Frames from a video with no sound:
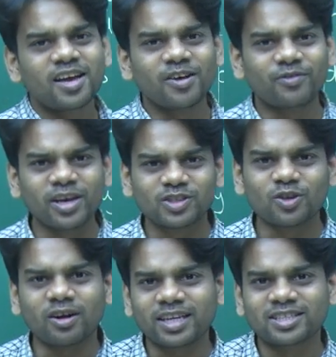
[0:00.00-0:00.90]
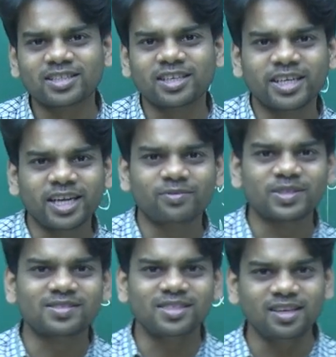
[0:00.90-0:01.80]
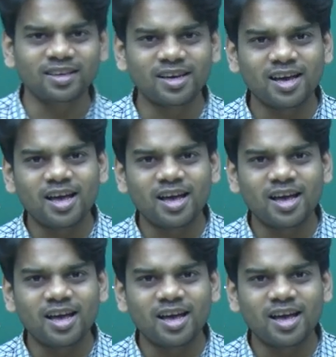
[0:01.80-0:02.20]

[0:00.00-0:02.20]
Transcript: if A is not exchanging heat with C